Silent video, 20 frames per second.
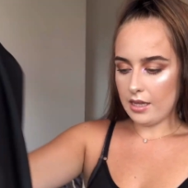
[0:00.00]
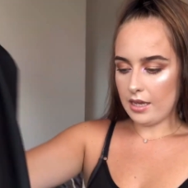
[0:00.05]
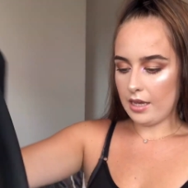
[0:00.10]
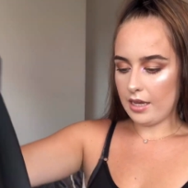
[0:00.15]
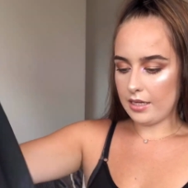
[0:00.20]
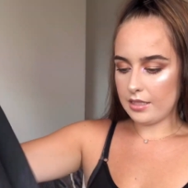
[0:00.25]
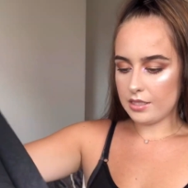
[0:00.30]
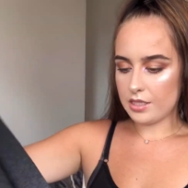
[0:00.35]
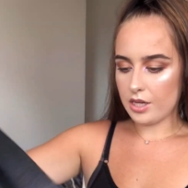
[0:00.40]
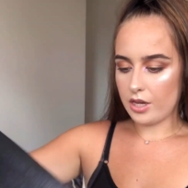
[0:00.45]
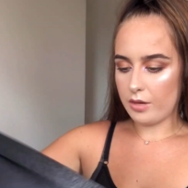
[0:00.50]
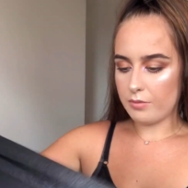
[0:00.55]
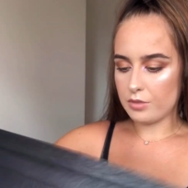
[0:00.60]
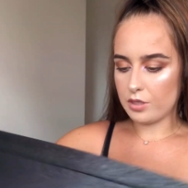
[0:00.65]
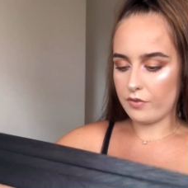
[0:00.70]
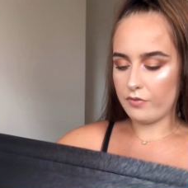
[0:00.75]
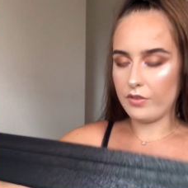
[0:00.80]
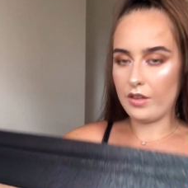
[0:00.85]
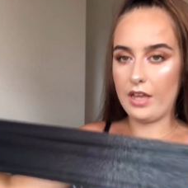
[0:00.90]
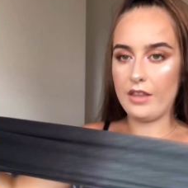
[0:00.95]
in terms
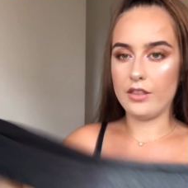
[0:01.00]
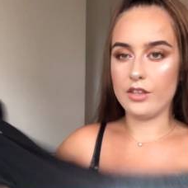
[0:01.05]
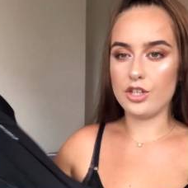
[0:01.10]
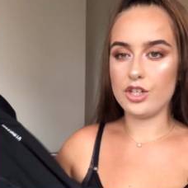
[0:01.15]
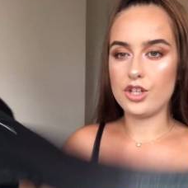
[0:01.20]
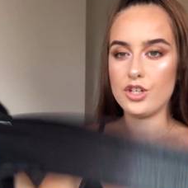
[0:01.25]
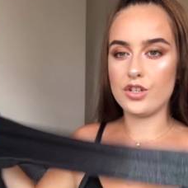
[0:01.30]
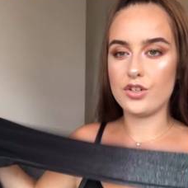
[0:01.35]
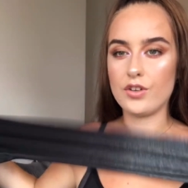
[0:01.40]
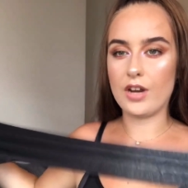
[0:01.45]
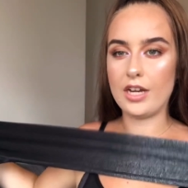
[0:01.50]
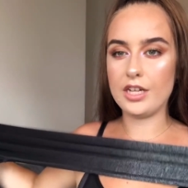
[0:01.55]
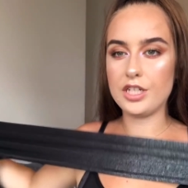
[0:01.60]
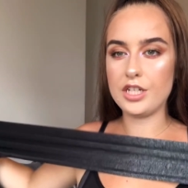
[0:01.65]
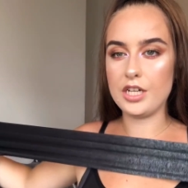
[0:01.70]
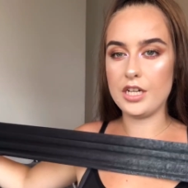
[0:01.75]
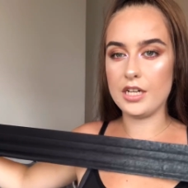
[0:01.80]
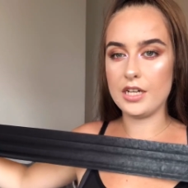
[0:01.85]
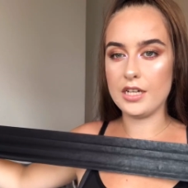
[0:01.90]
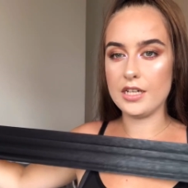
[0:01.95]
of like the
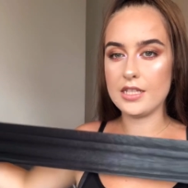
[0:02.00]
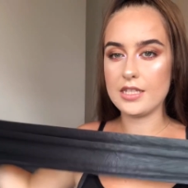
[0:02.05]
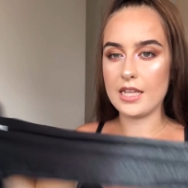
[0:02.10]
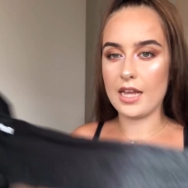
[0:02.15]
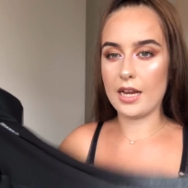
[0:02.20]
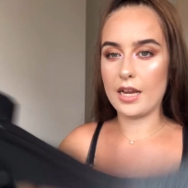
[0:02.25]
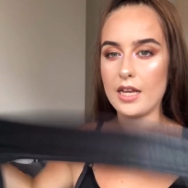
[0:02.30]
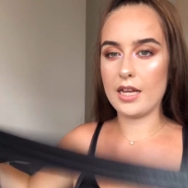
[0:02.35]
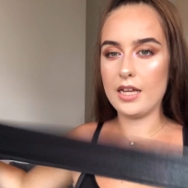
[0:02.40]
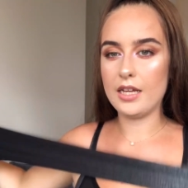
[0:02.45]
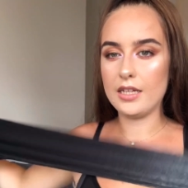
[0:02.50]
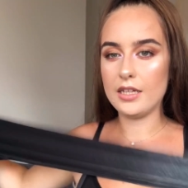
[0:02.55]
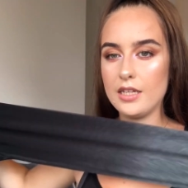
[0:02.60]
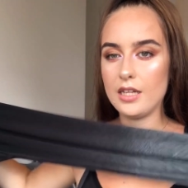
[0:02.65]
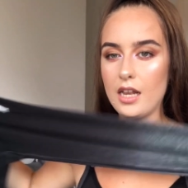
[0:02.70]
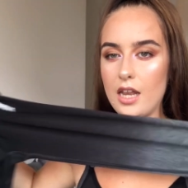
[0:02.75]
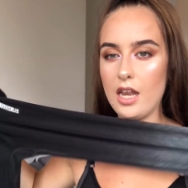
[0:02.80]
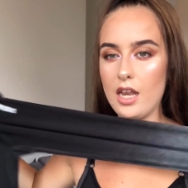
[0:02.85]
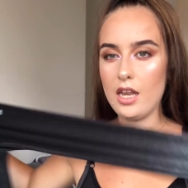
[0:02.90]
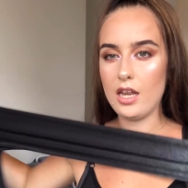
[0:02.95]
stretchiness, like,
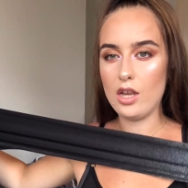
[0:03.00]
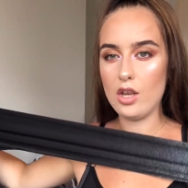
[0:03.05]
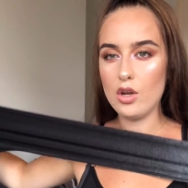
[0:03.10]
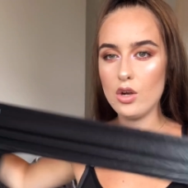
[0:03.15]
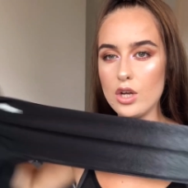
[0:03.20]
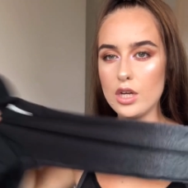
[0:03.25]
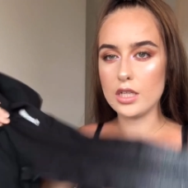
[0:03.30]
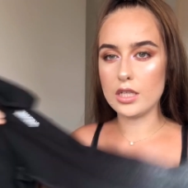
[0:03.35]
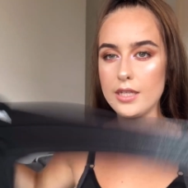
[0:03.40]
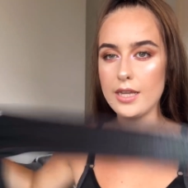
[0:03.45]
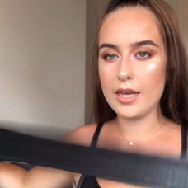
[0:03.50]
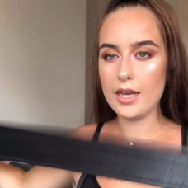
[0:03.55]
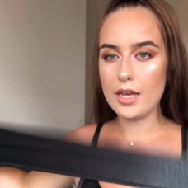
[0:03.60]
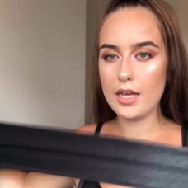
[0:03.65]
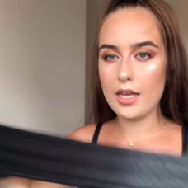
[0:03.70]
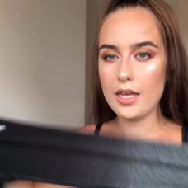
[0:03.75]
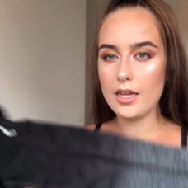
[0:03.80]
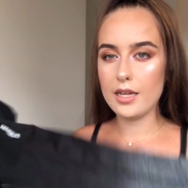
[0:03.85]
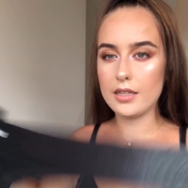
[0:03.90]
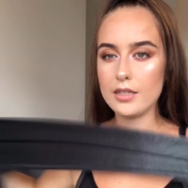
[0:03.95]
look at
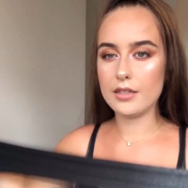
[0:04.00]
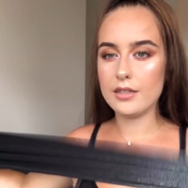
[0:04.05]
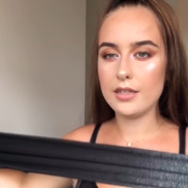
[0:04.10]
that.